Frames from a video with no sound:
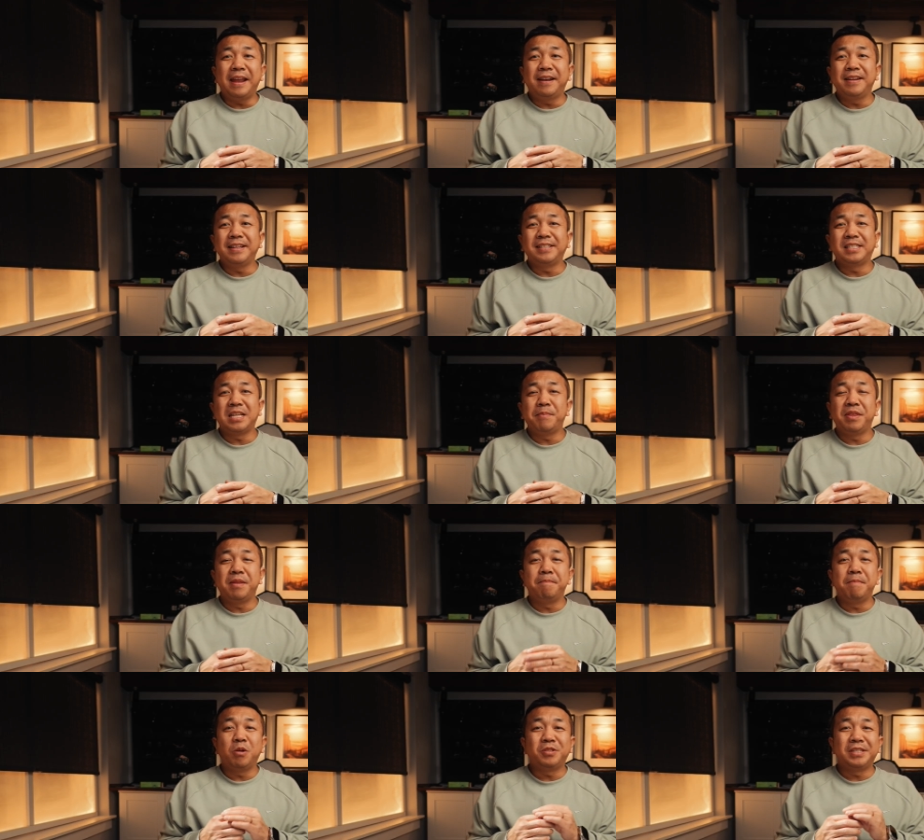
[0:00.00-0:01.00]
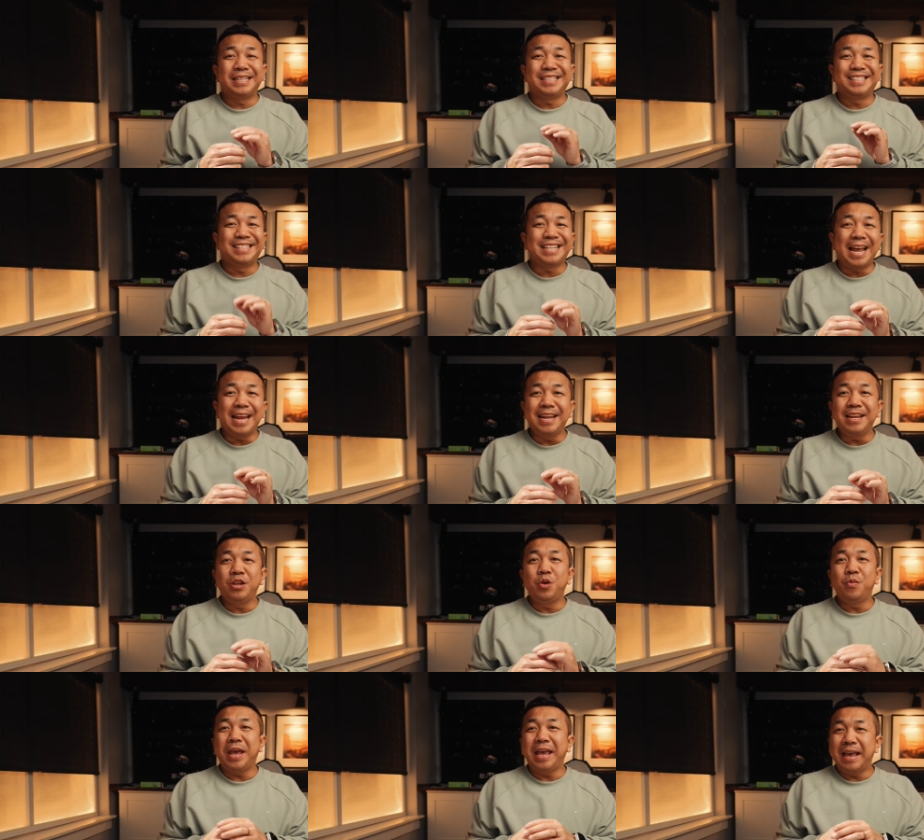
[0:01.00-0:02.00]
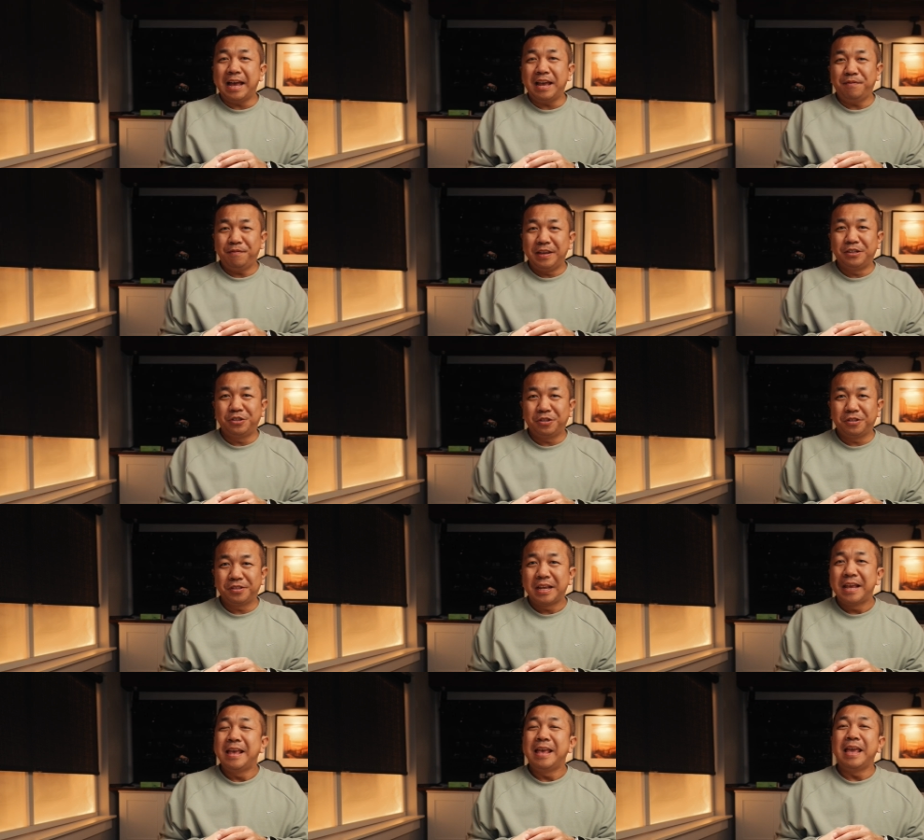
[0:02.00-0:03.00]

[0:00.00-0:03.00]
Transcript: editing some of the most exciting new AI features